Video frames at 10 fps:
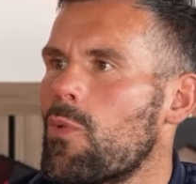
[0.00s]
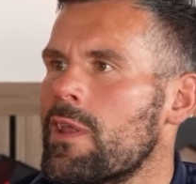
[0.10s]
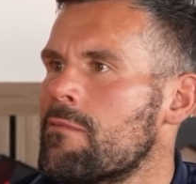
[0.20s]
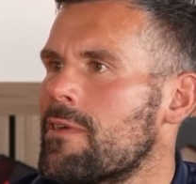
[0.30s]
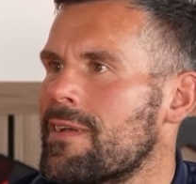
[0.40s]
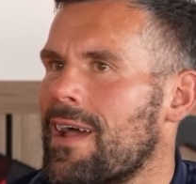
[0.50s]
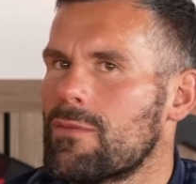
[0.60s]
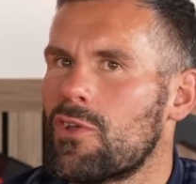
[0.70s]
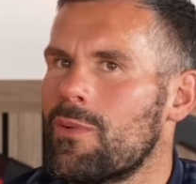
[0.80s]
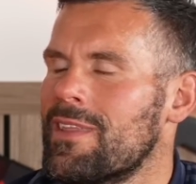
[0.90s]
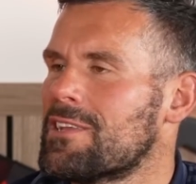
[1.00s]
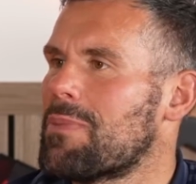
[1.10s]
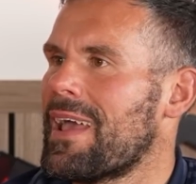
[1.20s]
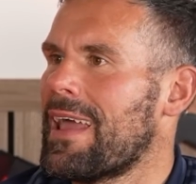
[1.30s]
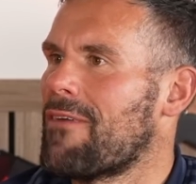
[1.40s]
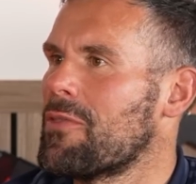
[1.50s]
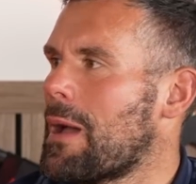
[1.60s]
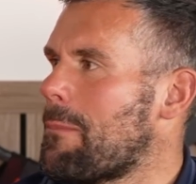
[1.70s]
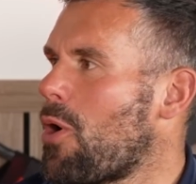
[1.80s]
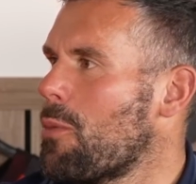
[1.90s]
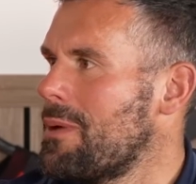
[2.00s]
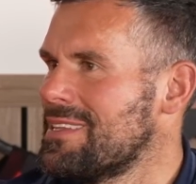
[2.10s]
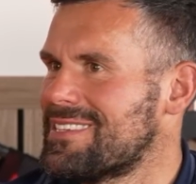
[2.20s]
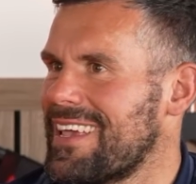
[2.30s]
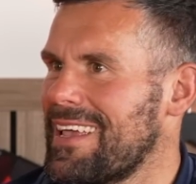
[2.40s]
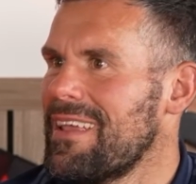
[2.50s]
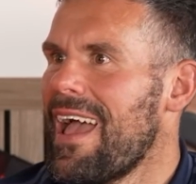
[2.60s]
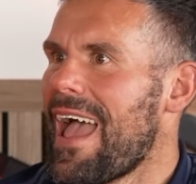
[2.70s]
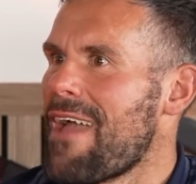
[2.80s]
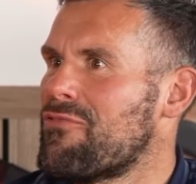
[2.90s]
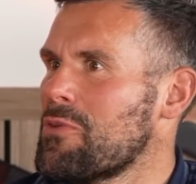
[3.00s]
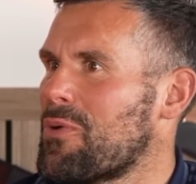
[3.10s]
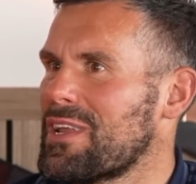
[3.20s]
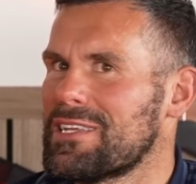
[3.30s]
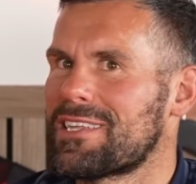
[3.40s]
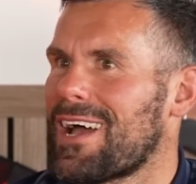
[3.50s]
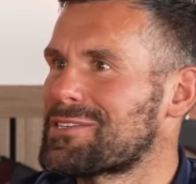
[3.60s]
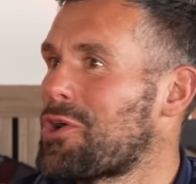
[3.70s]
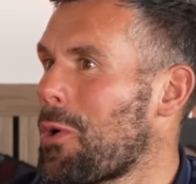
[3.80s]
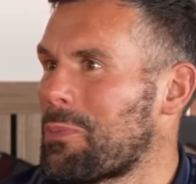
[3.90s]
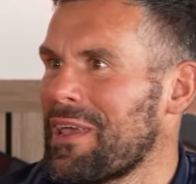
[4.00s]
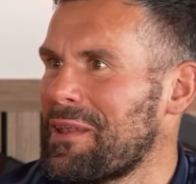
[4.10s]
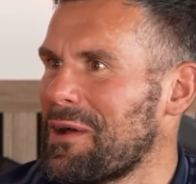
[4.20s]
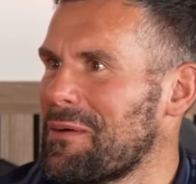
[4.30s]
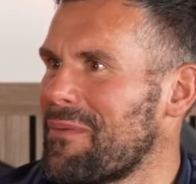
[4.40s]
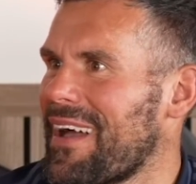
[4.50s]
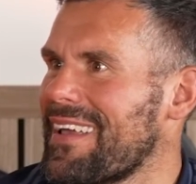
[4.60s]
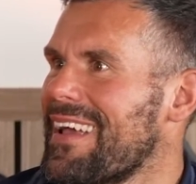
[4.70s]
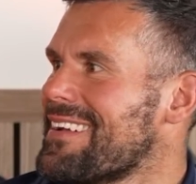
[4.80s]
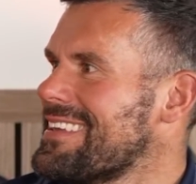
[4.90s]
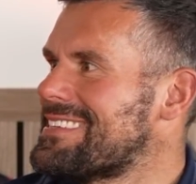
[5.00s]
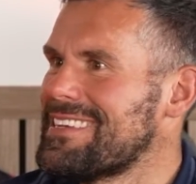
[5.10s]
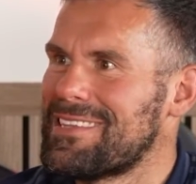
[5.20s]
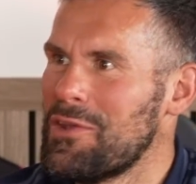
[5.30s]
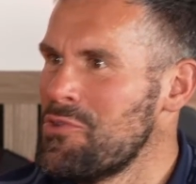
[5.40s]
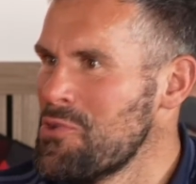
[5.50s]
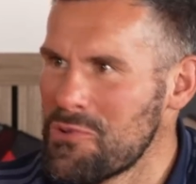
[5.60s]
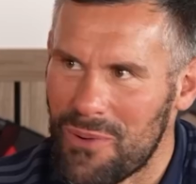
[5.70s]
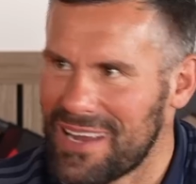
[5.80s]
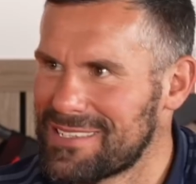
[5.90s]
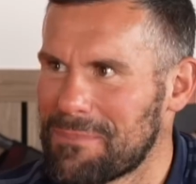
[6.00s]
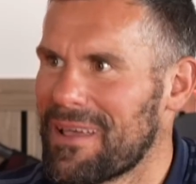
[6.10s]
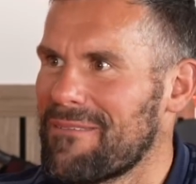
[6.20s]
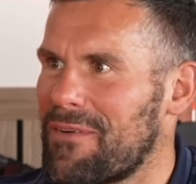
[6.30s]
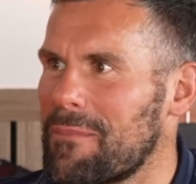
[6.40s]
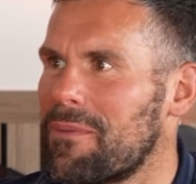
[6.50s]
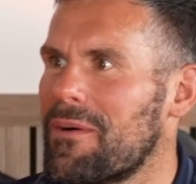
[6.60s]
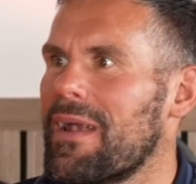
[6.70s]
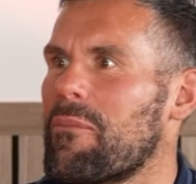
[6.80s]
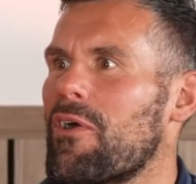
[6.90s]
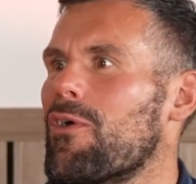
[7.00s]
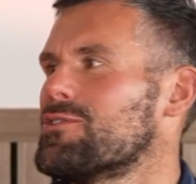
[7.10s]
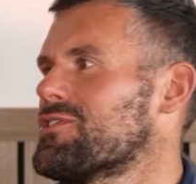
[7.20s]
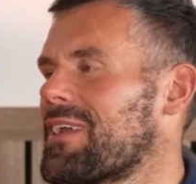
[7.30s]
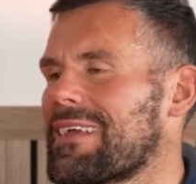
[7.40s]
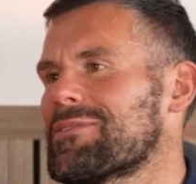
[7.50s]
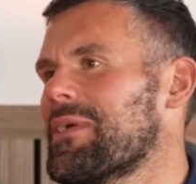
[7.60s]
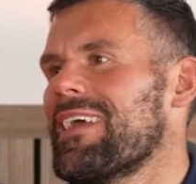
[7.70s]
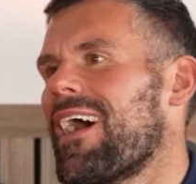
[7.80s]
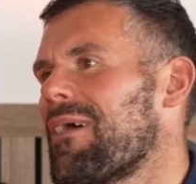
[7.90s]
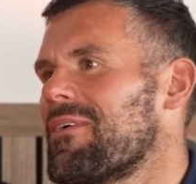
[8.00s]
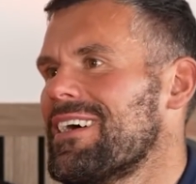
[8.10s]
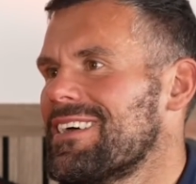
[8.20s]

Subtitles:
winning run now, doing this, playing out from that popping tee. Everybody starts copying them. This is the new way to play football, and we're all just going to have to eat our words.